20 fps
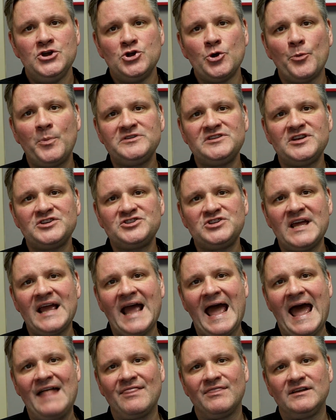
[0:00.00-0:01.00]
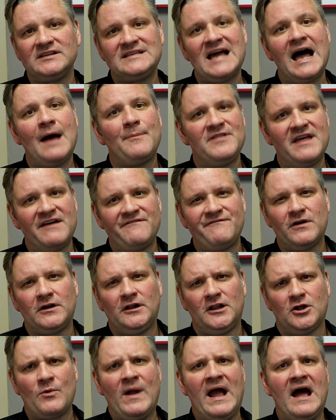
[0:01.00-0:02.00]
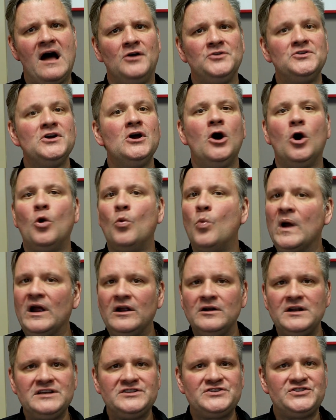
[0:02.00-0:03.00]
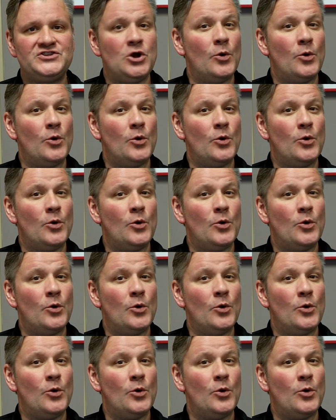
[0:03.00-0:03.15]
your positioning at the top of that funnel around awareness,